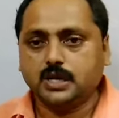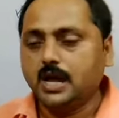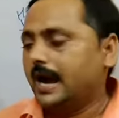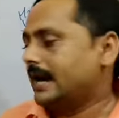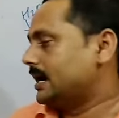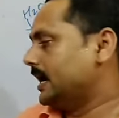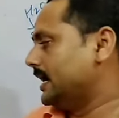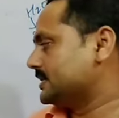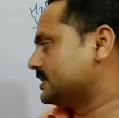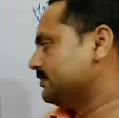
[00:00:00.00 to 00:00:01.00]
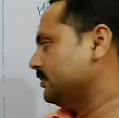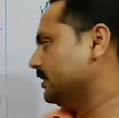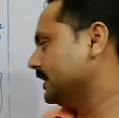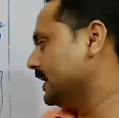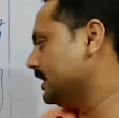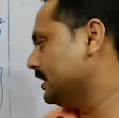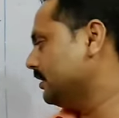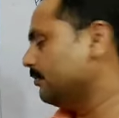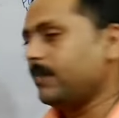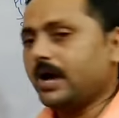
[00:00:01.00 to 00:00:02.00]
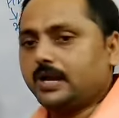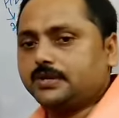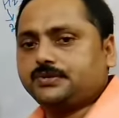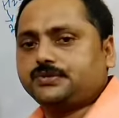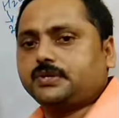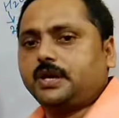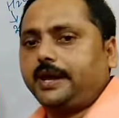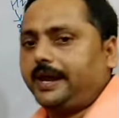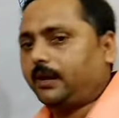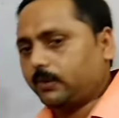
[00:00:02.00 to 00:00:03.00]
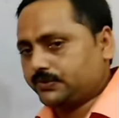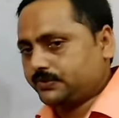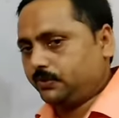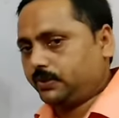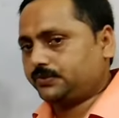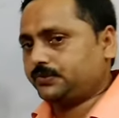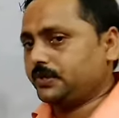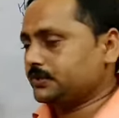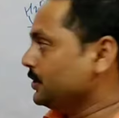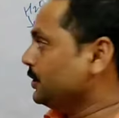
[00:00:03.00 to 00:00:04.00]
At last, we will get balance equation. Okay, students.